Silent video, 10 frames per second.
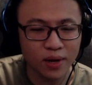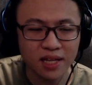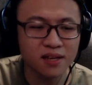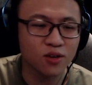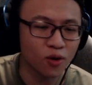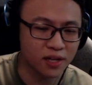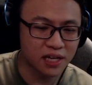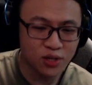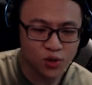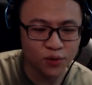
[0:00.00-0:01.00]
whether you're an
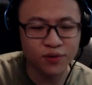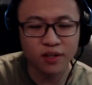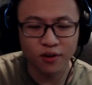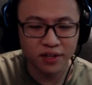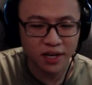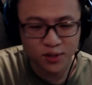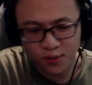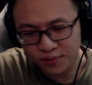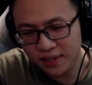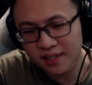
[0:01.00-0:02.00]
introvert or an
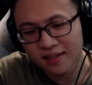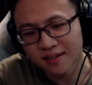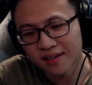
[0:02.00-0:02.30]
extrovert,